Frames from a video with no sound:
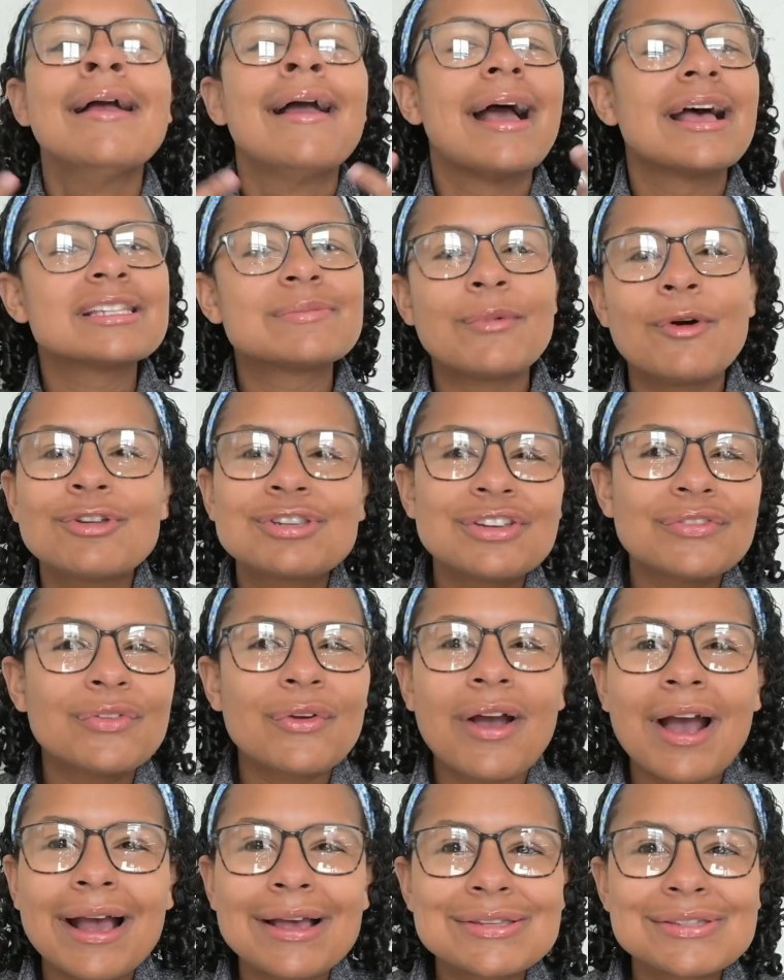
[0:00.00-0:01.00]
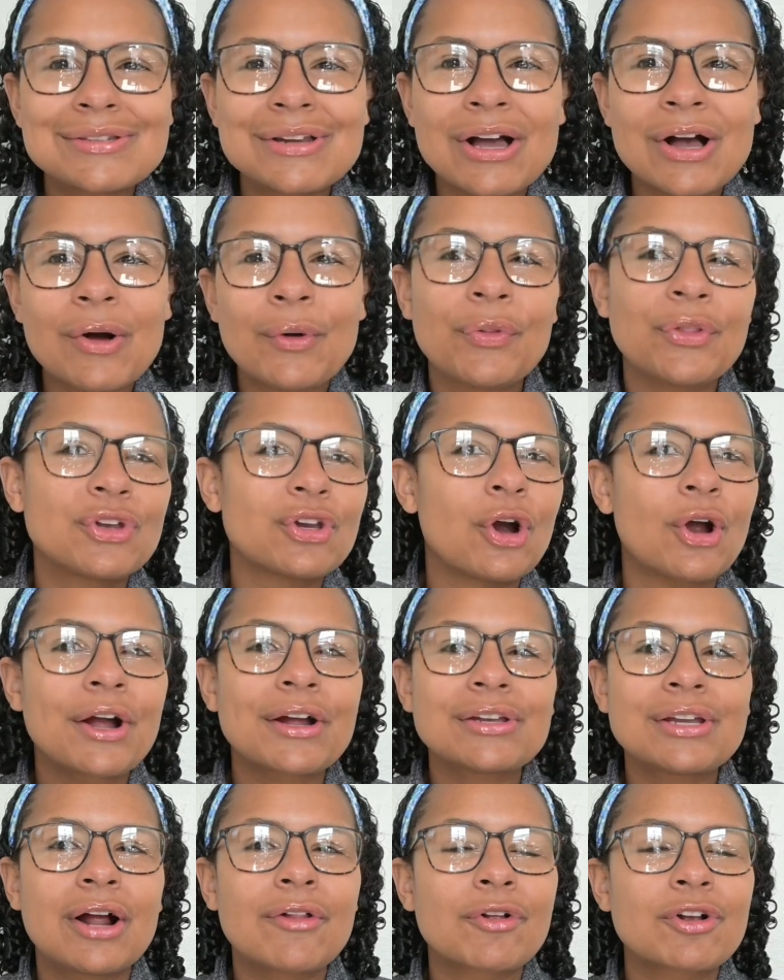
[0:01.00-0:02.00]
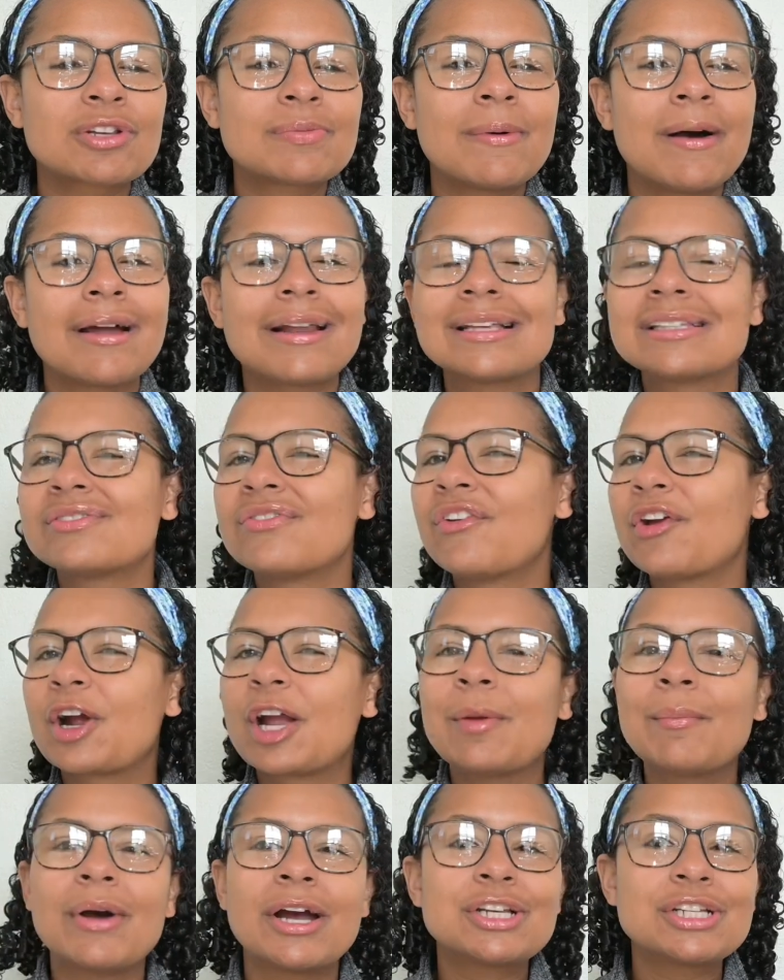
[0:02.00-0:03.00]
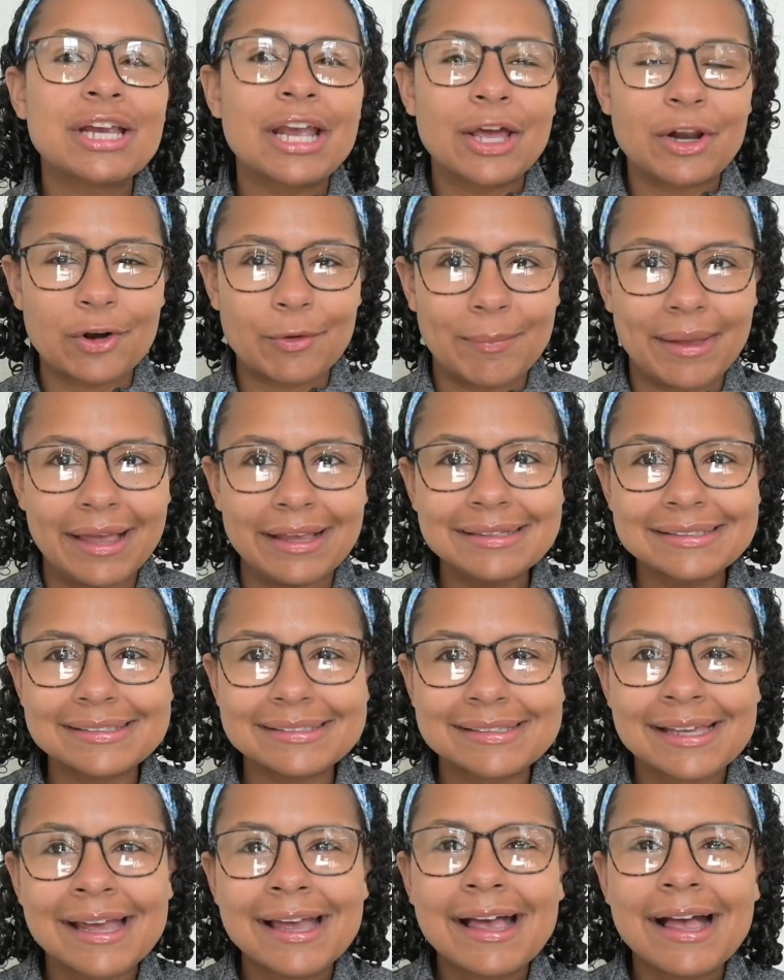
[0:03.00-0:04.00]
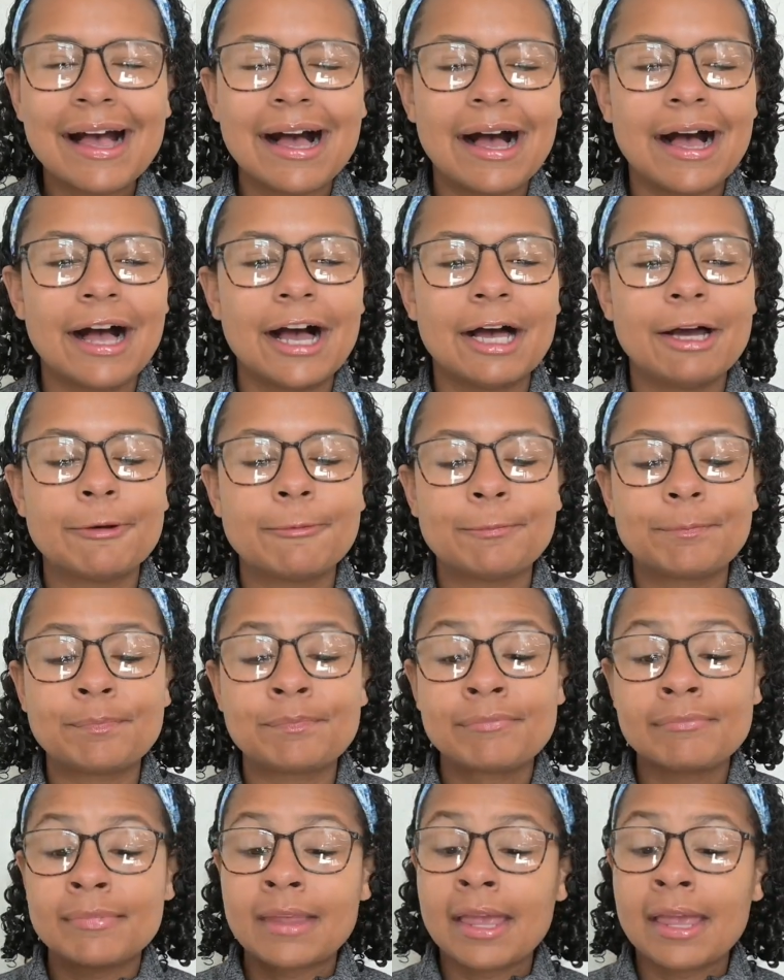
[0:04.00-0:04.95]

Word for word: As most of you guys know, the Target dollar spot is very much hit or miss. Um,